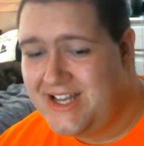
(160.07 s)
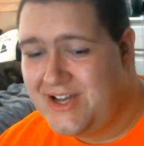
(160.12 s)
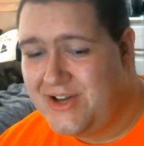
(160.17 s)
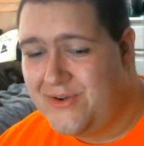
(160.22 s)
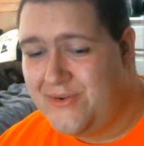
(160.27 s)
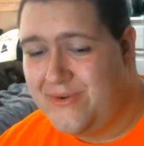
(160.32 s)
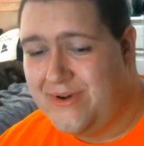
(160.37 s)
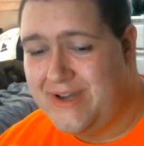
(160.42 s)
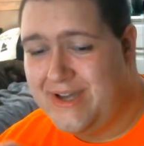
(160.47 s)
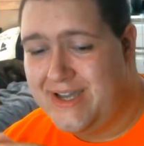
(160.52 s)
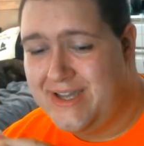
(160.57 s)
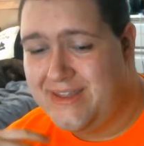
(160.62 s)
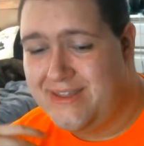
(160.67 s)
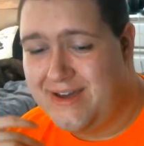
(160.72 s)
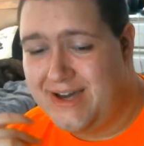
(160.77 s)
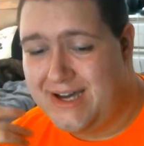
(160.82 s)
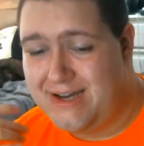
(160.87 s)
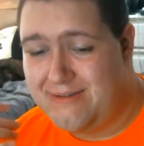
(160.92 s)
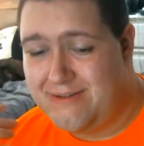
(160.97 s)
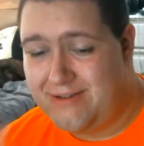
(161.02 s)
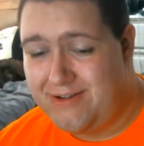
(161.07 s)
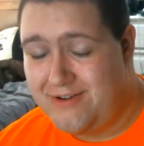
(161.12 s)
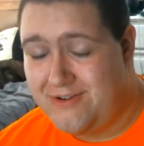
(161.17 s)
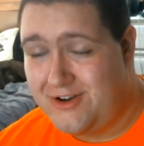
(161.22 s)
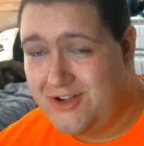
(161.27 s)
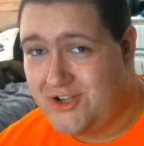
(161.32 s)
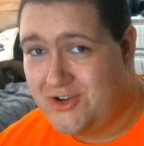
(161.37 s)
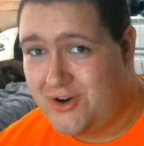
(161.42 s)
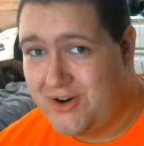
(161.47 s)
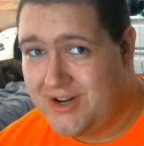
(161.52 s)
with
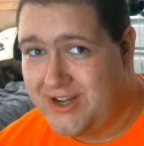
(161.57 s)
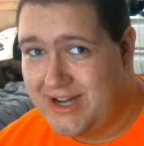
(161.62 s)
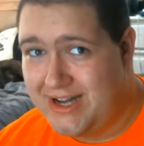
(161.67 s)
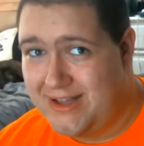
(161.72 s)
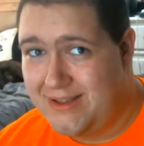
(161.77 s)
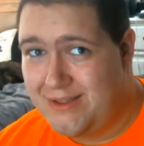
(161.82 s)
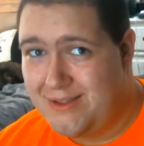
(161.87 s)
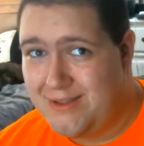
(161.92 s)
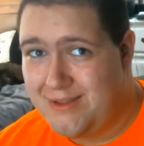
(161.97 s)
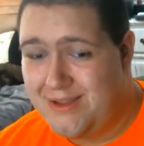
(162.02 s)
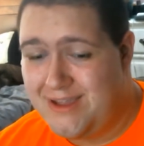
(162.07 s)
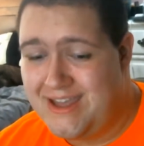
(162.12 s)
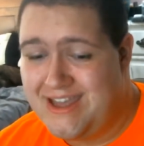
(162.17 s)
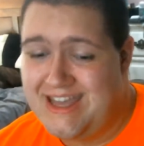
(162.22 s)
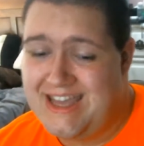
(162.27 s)
Siri Shortcuts,